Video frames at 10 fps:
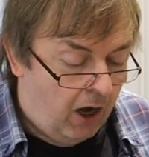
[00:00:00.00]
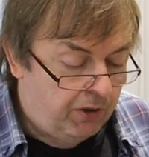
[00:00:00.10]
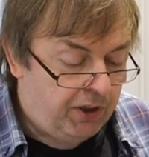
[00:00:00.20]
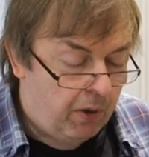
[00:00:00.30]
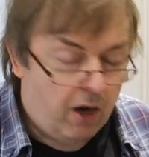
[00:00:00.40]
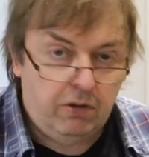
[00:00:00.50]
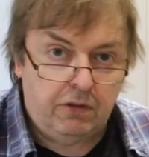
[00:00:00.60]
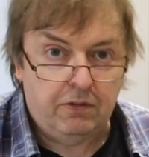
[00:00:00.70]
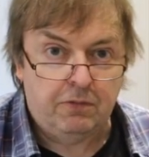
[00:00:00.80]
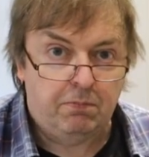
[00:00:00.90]
on your
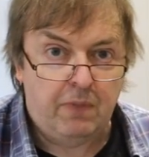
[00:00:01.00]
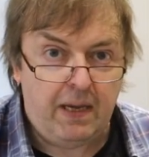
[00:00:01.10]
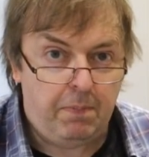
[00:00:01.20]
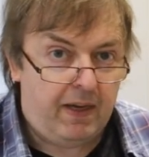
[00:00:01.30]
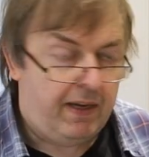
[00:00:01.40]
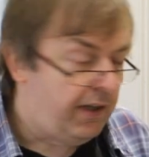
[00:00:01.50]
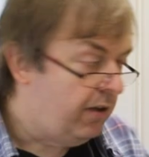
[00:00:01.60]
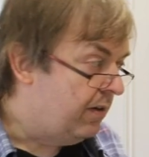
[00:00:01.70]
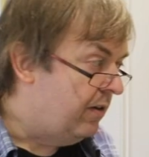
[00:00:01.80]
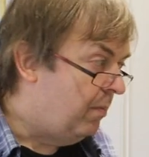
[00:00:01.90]
own maybe
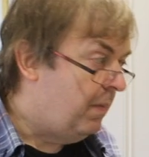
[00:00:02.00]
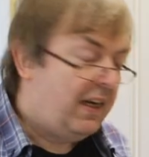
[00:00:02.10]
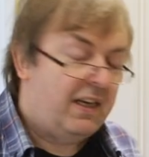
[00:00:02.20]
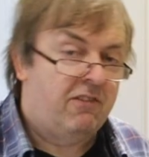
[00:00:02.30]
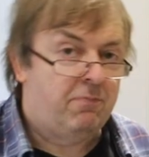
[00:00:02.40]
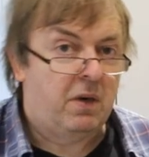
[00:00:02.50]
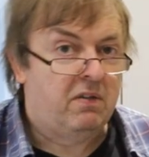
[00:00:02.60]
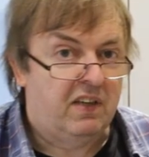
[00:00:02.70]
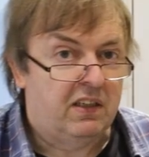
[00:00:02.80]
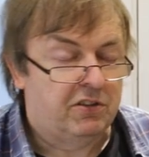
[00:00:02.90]
you'd not make enough
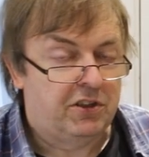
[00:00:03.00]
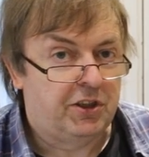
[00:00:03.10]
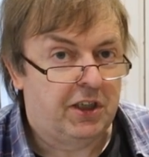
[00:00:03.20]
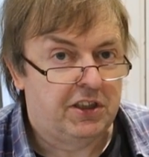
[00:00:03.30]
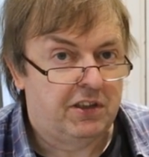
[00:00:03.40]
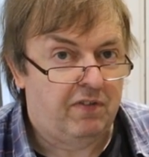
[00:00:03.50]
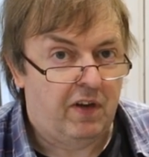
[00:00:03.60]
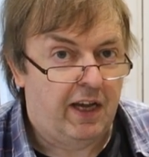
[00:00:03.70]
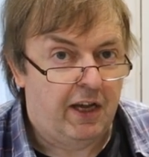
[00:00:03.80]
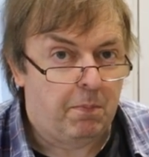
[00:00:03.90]
profiles to
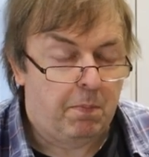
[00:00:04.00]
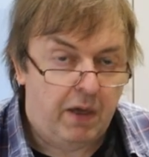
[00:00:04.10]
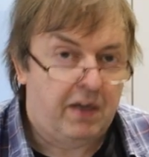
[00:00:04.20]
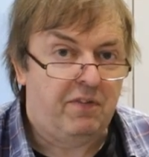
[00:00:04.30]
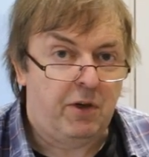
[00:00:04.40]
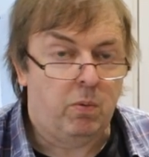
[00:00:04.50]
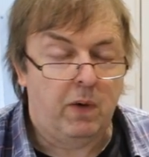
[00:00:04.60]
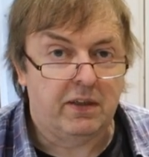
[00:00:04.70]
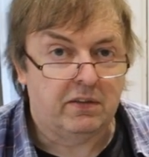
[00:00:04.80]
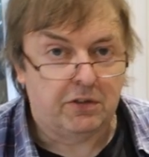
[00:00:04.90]
justify it, but if you
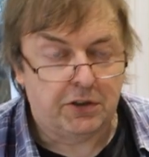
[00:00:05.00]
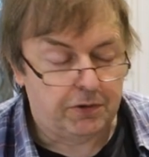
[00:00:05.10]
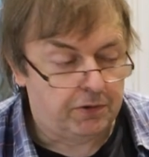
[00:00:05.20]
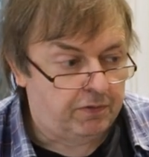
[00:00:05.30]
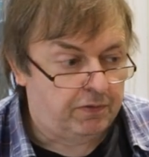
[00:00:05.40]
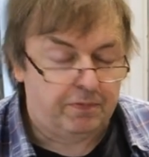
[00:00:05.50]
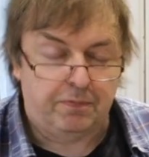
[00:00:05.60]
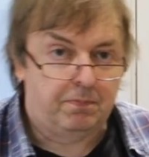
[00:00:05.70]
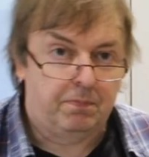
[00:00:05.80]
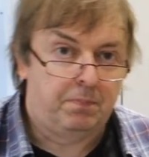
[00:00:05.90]
went sort
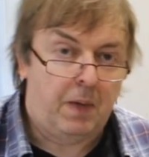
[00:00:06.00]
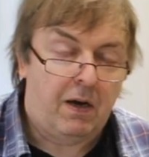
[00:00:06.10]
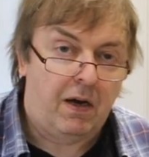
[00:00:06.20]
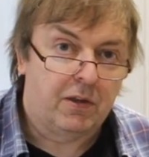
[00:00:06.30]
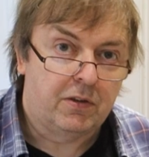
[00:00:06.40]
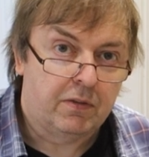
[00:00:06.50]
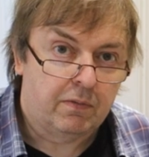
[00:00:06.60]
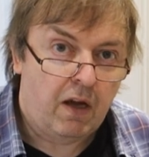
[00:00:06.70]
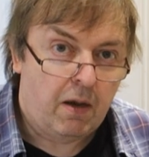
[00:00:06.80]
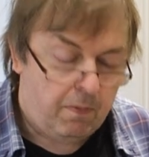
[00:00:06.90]
of part
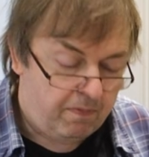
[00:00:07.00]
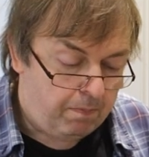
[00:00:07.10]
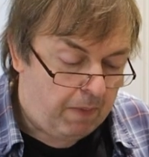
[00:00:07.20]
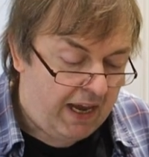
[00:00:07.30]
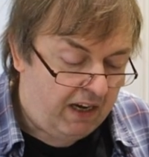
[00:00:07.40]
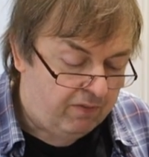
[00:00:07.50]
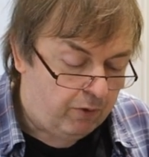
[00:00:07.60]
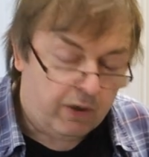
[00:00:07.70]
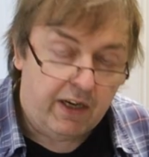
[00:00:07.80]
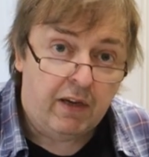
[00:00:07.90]
of paying
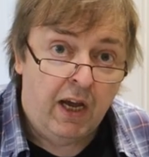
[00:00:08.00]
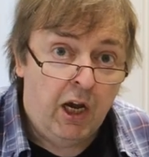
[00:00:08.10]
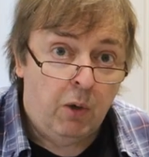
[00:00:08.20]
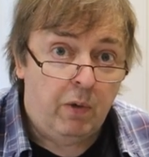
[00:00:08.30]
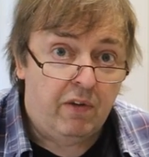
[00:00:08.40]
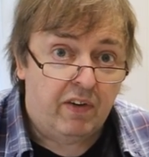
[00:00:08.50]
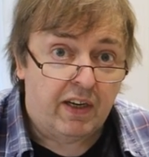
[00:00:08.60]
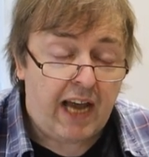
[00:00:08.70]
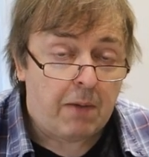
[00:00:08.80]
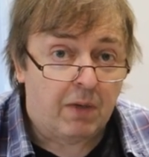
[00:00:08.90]
for it with
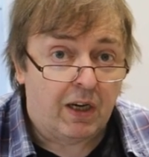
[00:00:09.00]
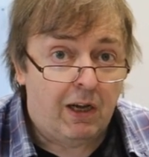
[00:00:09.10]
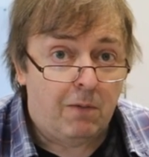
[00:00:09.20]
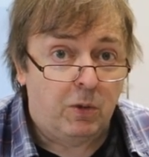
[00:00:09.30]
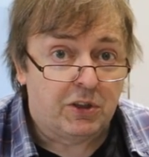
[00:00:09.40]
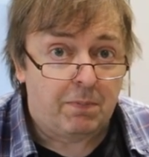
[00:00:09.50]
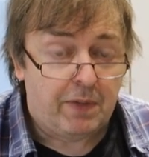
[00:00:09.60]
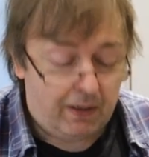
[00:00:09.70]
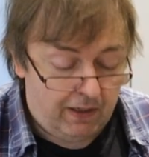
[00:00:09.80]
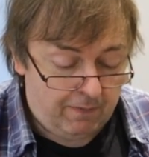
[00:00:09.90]
a camera club or
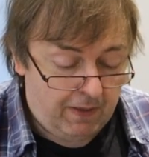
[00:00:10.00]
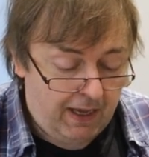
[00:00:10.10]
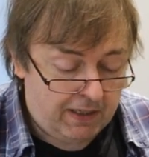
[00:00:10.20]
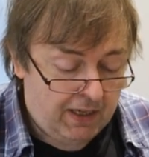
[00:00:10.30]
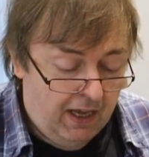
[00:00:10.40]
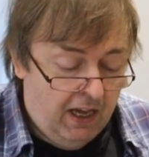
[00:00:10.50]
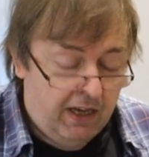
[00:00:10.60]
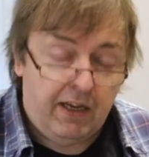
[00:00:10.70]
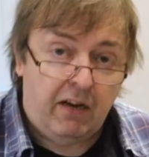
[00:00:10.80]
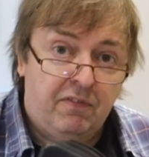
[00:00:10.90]
something like that,
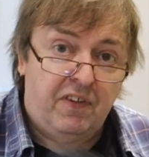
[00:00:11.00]
yeah,